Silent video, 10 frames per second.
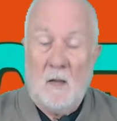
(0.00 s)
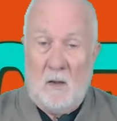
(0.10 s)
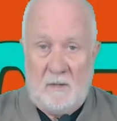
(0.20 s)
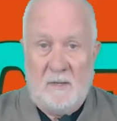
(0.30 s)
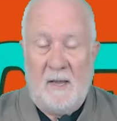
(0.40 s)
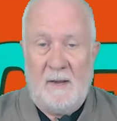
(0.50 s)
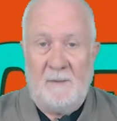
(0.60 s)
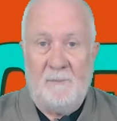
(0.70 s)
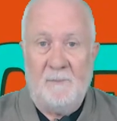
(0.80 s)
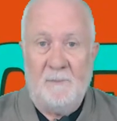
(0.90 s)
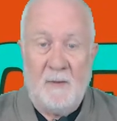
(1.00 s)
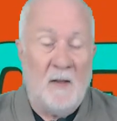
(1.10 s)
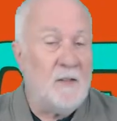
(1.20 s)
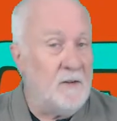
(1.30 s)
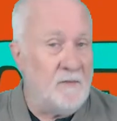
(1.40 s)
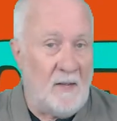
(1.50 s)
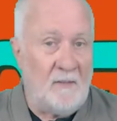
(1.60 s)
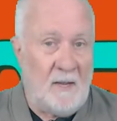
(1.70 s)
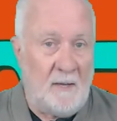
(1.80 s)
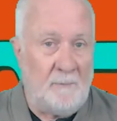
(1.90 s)
Okay, now that you've done
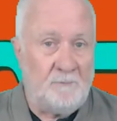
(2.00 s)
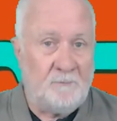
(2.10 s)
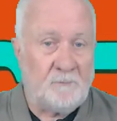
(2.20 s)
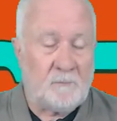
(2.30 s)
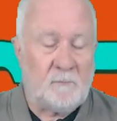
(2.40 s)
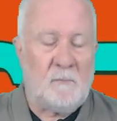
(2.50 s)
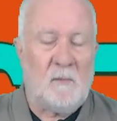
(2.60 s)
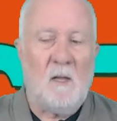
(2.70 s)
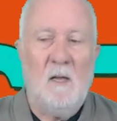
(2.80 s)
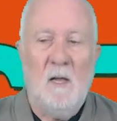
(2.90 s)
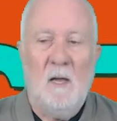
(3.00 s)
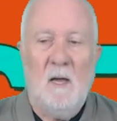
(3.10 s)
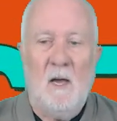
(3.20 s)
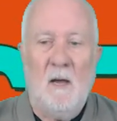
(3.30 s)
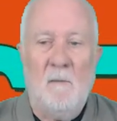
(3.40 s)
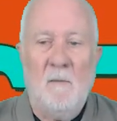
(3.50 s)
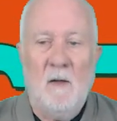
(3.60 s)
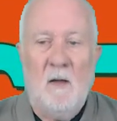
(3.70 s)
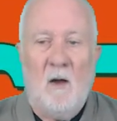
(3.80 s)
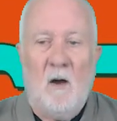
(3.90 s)
that,
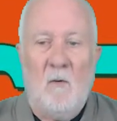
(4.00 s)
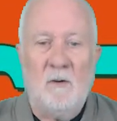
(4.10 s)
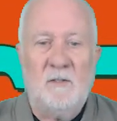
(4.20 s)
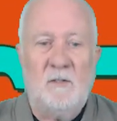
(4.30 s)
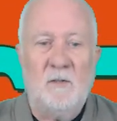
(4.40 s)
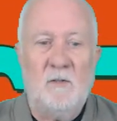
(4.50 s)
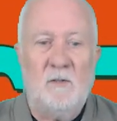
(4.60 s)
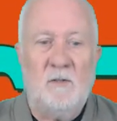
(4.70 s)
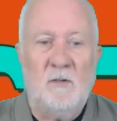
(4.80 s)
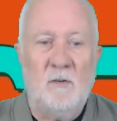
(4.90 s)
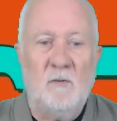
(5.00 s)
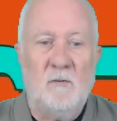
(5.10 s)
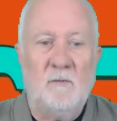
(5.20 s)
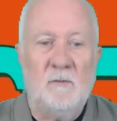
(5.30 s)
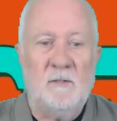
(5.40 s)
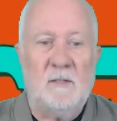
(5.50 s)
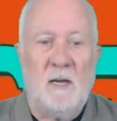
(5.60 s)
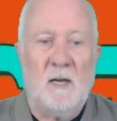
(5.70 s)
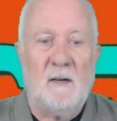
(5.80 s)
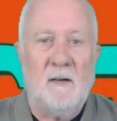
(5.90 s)
I want you to
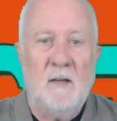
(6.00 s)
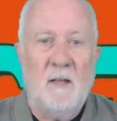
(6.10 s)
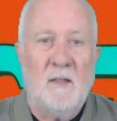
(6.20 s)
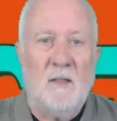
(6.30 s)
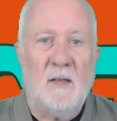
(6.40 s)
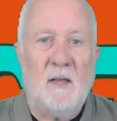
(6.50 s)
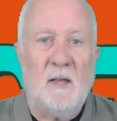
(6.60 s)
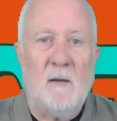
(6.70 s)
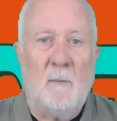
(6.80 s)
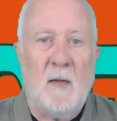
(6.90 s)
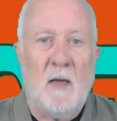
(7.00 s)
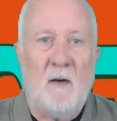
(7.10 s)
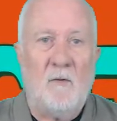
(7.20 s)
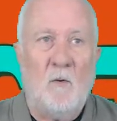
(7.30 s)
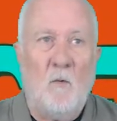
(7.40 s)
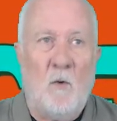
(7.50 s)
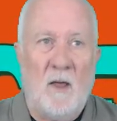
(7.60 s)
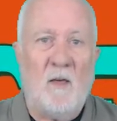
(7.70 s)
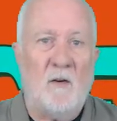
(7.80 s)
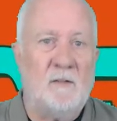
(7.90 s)
start thinking about where
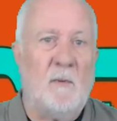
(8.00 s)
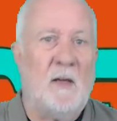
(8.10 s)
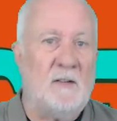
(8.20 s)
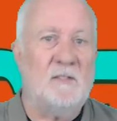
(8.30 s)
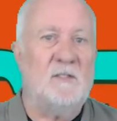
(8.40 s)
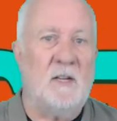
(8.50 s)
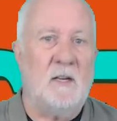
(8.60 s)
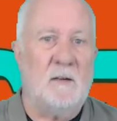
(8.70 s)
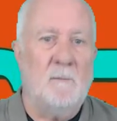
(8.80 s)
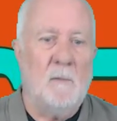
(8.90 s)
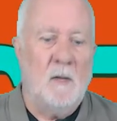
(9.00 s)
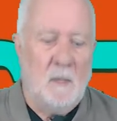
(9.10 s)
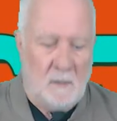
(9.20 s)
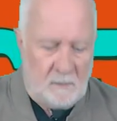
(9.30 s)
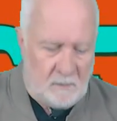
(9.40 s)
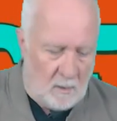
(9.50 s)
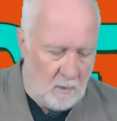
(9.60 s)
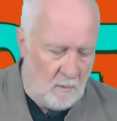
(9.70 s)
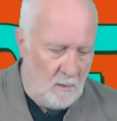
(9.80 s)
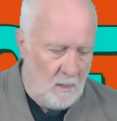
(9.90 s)
those buttons sit.
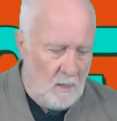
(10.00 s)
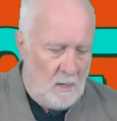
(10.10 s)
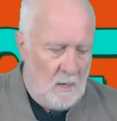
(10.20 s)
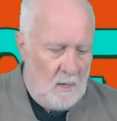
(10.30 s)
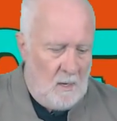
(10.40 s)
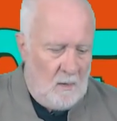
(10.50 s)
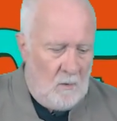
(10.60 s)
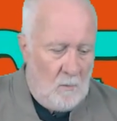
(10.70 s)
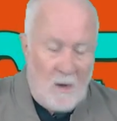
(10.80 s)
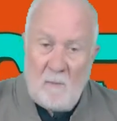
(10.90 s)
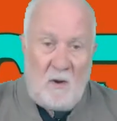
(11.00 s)
So where am I